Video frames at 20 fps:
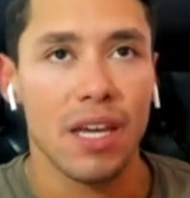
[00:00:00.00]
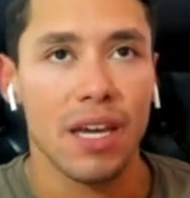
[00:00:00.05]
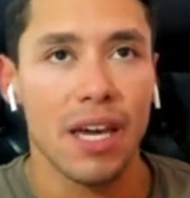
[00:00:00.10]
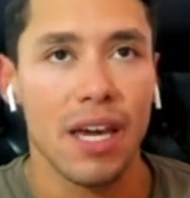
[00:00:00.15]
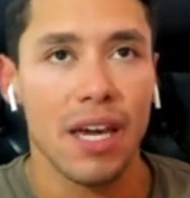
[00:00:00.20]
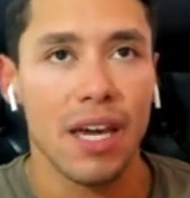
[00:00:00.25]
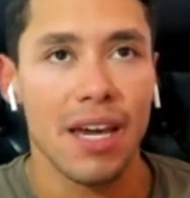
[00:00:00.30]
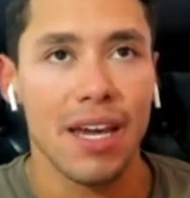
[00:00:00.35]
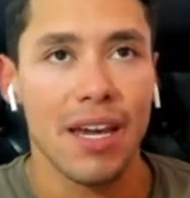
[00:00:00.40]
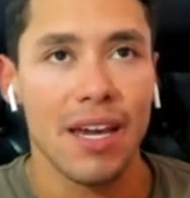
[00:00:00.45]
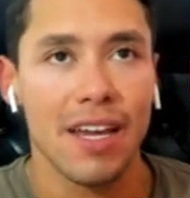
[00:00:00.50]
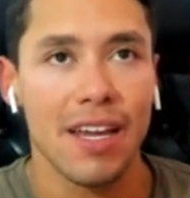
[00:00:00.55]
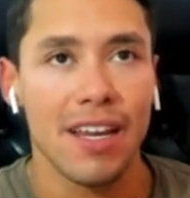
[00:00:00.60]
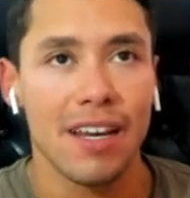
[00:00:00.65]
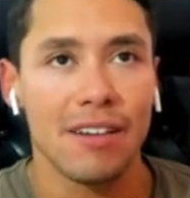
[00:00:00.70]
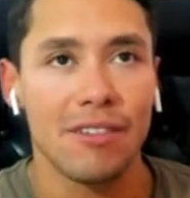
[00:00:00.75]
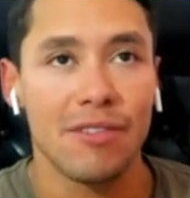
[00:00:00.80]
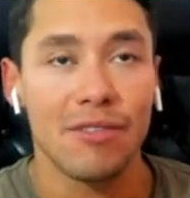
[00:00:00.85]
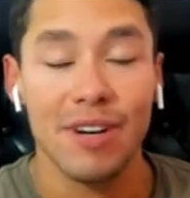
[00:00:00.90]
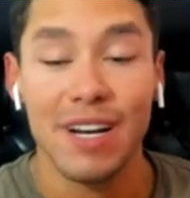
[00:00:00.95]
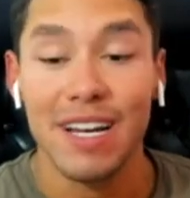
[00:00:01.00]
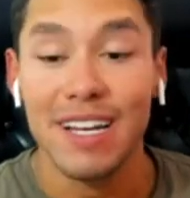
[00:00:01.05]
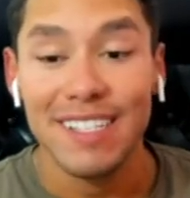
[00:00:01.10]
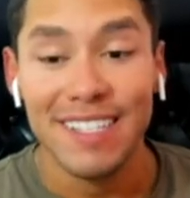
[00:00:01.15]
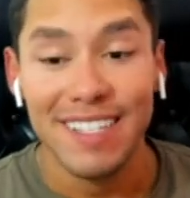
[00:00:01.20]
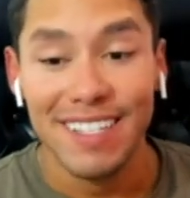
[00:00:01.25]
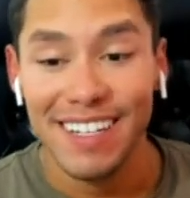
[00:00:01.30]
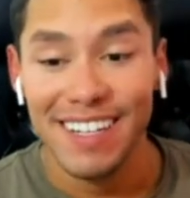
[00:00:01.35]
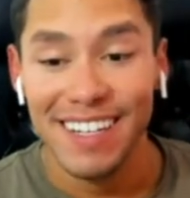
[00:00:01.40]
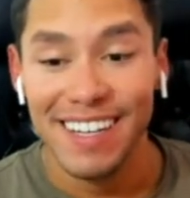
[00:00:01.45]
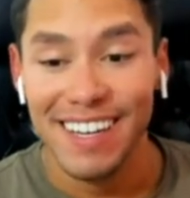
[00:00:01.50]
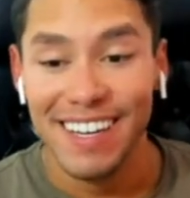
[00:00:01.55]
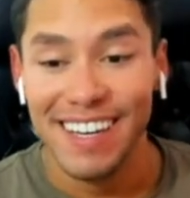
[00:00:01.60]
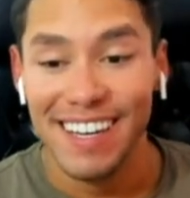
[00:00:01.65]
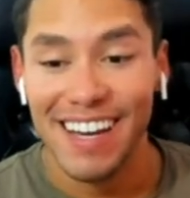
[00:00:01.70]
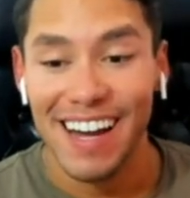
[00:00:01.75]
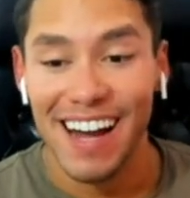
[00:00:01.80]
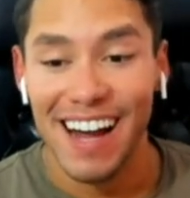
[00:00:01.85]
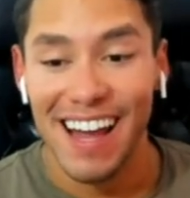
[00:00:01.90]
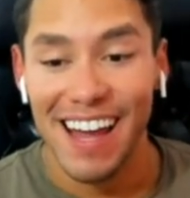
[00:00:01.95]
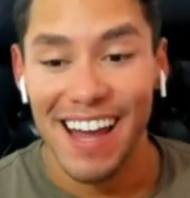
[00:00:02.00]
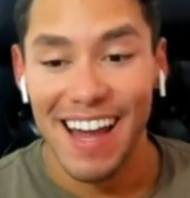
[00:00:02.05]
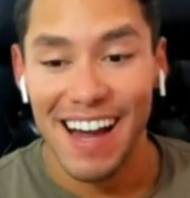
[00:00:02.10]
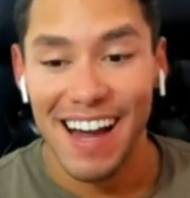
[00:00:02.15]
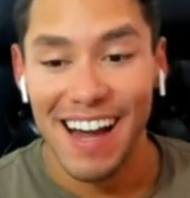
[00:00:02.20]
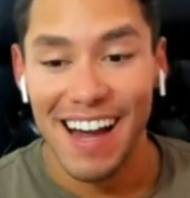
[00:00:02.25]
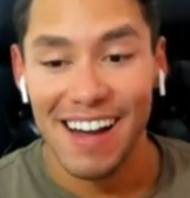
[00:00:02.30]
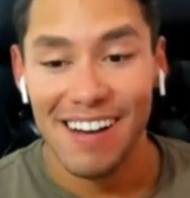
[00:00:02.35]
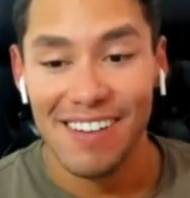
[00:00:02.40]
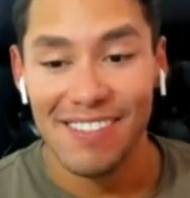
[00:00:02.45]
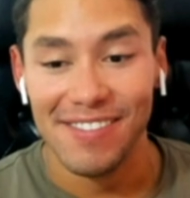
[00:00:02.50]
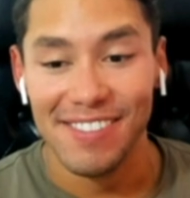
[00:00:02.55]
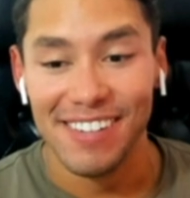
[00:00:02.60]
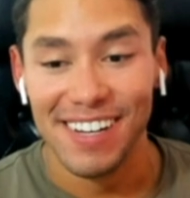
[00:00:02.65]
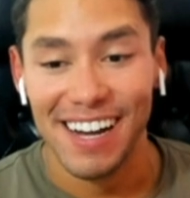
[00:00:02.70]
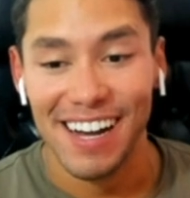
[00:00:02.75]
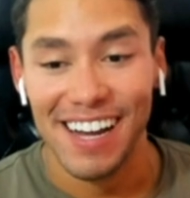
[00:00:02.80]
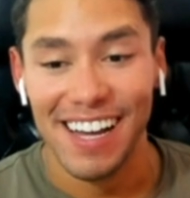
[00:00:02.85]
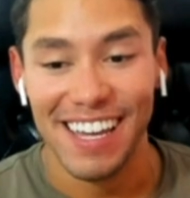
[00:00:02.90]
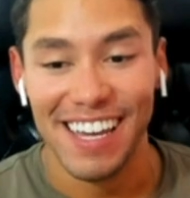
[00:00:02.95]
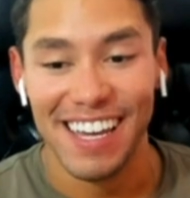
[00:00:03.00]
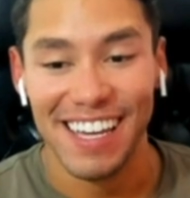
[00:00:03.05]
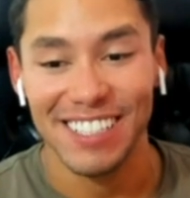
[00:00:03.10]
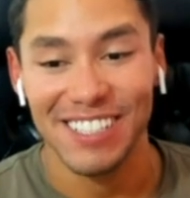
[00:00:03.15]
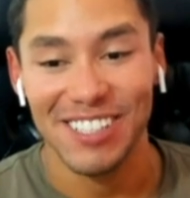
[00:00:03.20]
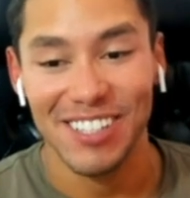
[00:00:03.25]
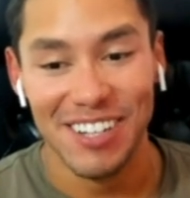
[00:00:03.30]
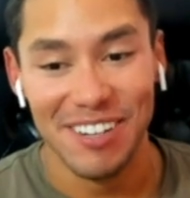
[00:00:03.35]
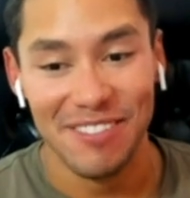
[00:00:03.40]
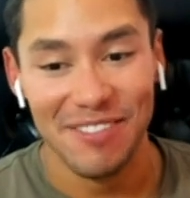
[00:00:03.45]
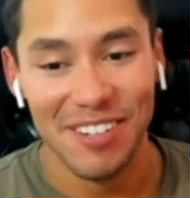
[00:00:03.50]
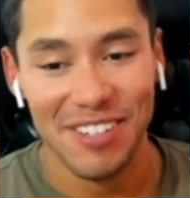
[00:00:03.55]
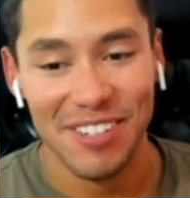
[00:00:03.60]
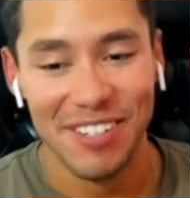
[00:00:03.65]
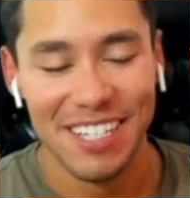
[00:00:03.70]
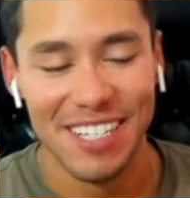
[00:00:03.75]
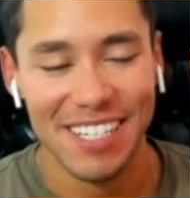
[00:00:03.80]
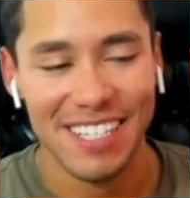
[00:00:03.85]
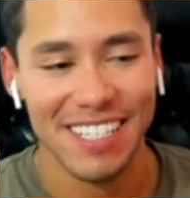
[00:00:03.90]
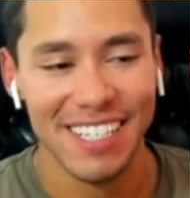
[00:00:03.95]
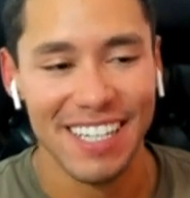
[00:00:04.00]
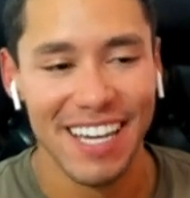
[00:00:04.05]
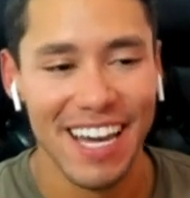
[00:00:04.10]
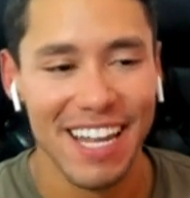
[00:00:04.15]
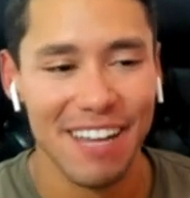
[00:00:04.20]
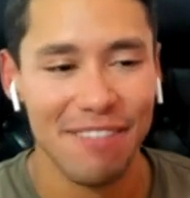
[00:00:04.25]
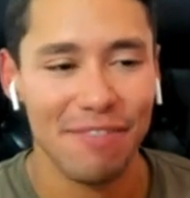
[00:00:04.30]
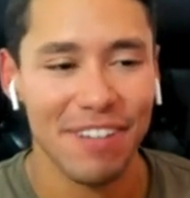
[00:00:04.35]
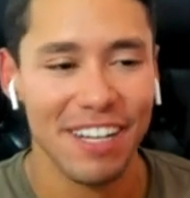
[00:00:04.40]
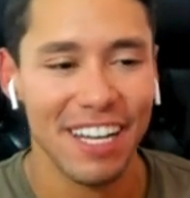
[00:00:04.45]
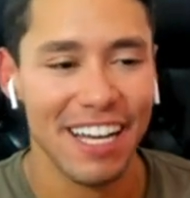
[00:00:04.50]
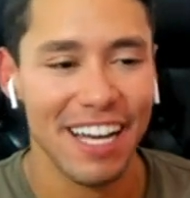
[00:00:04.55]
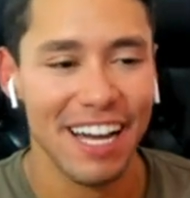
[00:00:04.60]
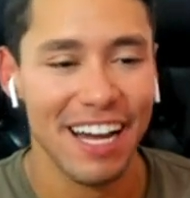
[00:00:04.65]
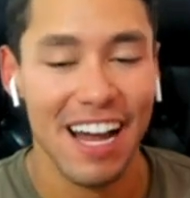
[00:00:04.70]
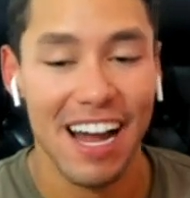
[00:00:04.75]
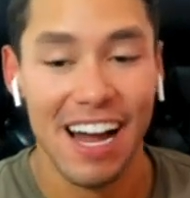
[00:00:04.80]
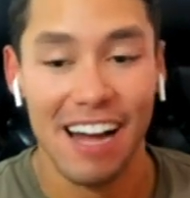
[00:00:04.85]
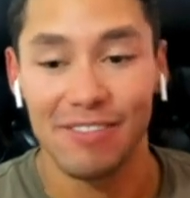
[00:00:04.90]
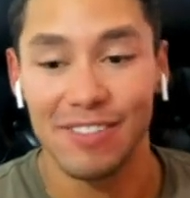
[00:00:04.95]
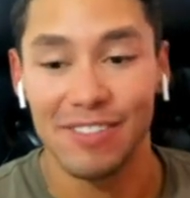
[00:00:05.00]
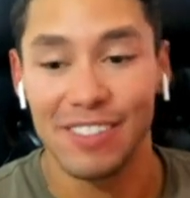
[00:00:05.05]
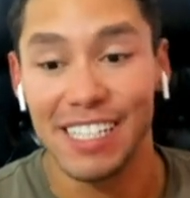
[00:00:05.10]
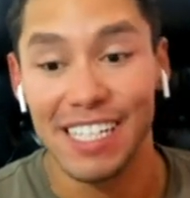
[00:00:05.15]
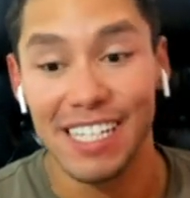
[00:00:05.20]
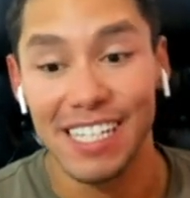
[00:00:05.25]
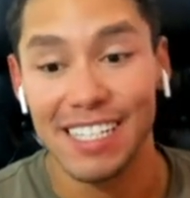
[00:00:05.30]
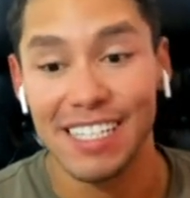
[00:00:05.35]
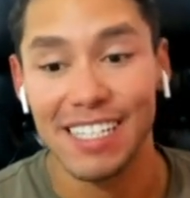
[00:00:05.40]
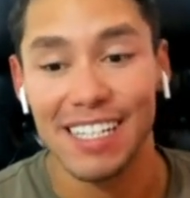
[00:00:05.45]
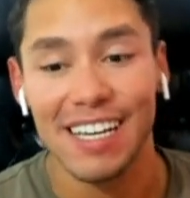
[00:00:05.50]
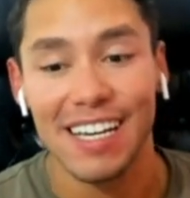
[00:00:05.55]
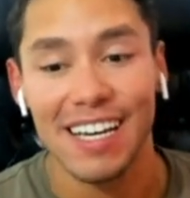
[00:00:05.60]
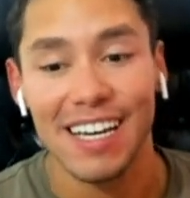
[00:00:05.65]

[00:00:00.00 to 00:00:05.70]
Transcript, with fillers: And recently I can't talk about this yet, but like I have this